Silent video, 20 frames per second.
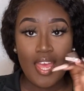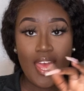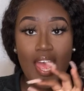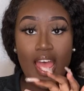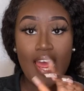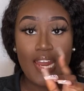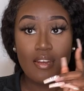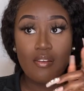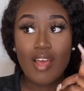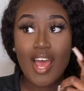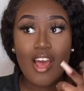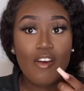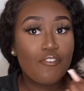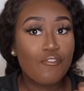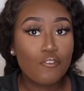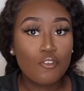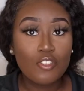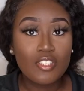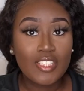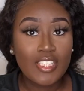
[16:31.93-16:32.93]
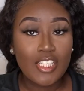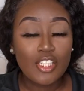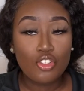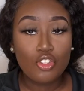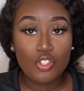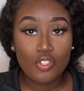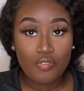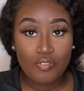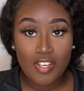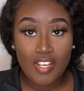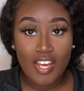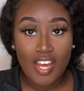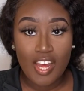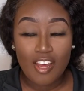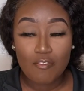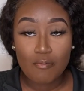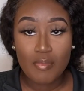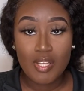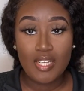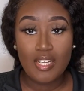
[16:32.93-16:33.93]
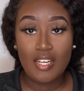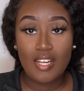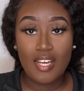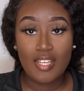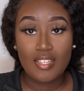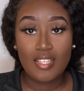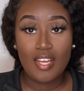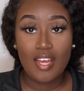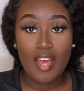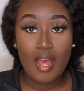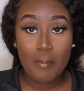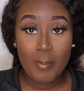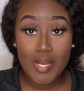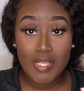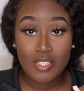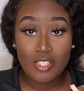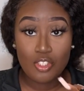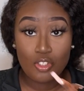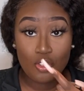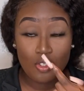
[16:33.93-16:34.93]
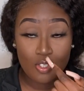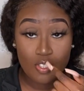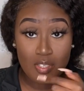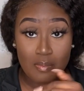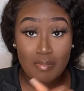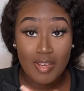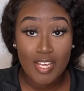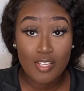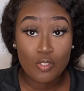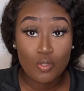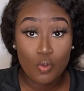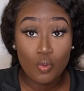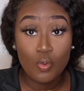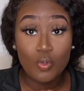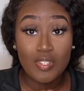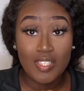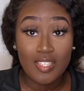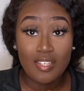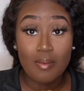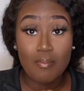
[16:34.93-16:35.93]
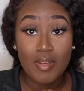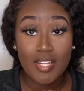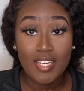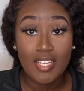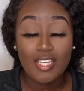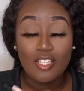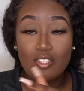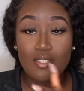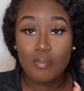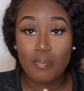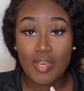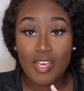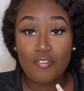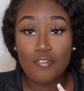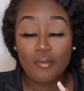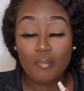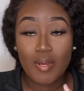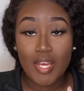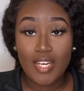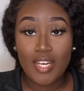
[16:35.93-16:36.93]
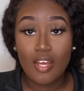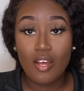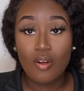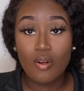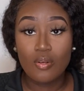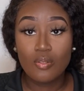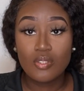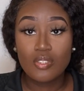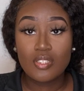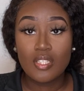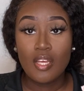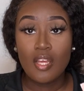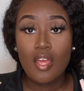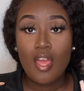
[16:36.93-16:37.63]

And at 14, do you think I have money like that? I'm actually using my school dinner money to pay for my nails.